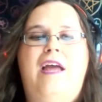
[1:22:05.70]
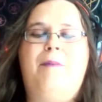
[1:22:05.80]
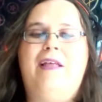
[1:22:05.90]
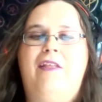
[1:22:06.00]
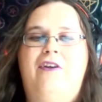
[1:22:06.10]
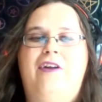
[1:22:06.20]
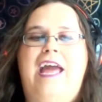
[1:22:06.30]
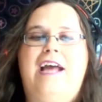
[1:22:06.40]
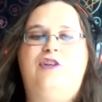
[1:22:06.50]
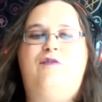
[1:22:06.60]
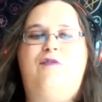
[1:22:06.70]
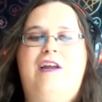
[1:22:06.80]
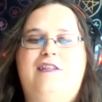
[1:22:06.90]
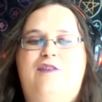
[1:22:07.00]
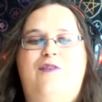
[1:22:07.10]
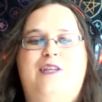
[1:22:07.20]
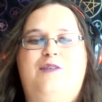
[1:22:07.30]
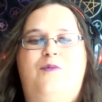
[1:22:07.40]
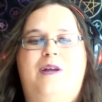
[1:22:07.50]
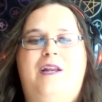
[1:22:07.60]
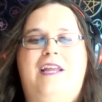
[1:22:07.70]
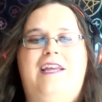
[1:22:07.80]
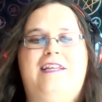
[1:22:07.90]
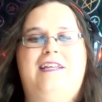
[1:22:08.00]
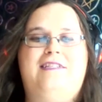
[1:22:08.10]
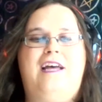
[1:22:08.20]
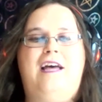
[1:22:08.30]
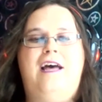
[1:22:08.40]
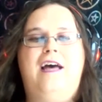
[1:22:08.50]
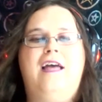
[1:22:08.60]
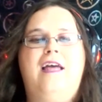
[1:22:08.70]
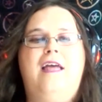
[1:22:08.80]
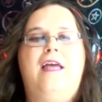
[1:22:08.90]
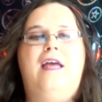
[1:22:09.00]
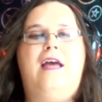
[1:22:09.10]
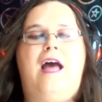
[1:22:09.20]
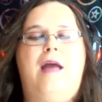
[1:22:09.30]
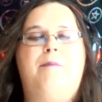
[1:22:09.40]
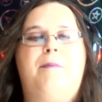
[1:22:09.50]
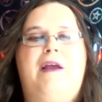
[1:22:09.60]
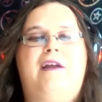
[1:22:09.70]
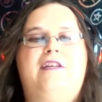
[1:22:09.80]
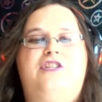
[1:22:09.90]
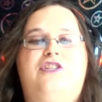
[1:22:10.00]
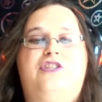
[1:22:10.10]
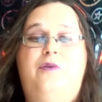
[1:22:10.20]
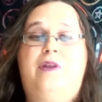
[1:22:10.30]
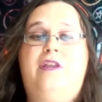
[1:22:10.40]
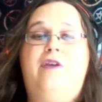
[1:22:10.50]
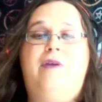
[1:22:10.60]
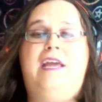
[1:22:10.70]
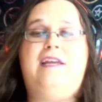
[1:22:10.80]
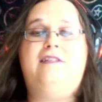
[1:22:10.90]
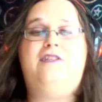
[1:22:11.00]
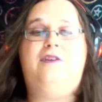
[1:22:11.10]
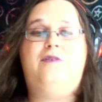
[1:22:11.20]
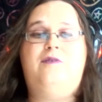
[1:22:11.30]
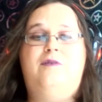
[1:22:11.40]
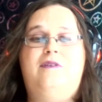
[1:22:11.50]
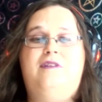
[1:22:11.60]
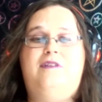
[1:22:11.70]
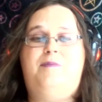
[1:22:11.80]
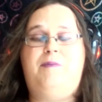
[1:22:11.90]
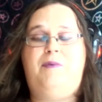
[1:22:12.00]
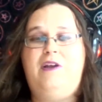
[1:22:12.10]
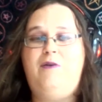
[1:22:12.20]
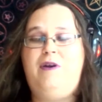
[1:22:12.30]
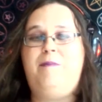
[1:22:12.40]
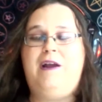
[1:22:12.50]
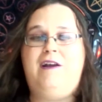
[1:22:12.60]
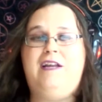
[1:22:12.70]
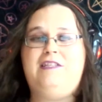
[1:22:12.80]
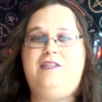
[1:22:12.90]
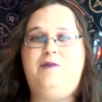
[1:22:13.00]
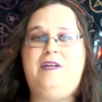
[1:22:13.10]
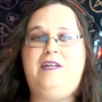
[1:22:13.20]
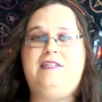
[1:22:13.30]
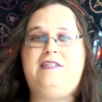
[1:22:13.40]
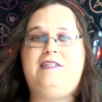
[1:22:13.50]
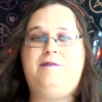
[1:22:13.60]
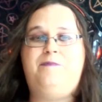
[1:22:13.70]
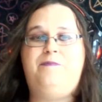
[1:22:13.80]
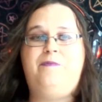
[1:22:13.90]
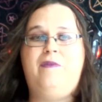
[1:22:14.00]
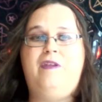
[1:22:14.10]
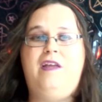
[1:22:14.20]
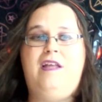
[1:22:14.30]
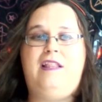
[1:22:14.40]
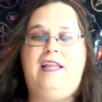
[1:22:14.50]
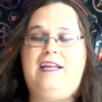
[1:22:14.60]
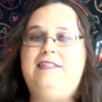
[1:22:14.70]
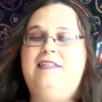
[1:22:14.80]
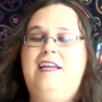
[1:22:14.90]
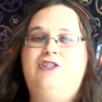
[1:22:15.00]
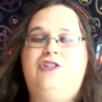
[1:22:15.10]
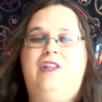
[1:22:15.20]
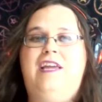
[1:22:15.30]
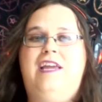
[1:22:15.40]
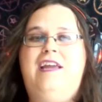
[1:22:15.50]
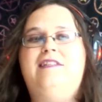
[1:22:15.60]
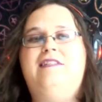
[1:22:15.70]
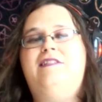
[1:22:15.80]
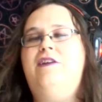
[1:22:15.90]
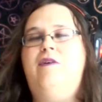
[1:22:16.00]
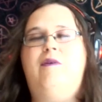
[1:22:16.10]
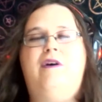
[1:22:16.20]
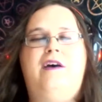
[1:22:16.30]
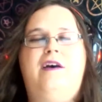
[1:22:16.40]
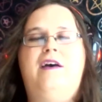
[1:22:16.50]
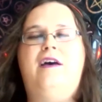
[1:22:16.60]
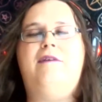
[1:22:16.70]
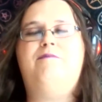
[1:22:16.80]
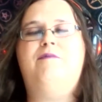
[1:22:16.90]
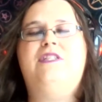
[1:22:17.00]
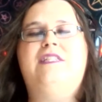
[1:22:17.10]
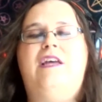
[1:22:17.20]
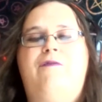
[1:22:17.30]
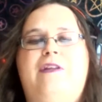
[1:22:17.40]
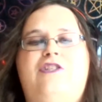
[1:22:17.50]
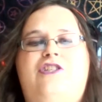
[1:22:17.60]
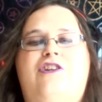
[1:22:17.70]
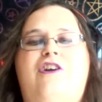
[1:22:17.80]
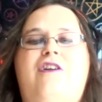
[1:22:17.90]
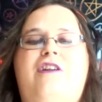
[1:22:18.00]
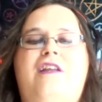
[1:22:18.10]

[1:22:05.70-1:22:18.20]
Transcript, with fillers: and my little catchphrase for this one is uh, I'm a Mary Sue and you can too. People know what a Mary Sue is. Like essentially, it's, you know, a, a self insert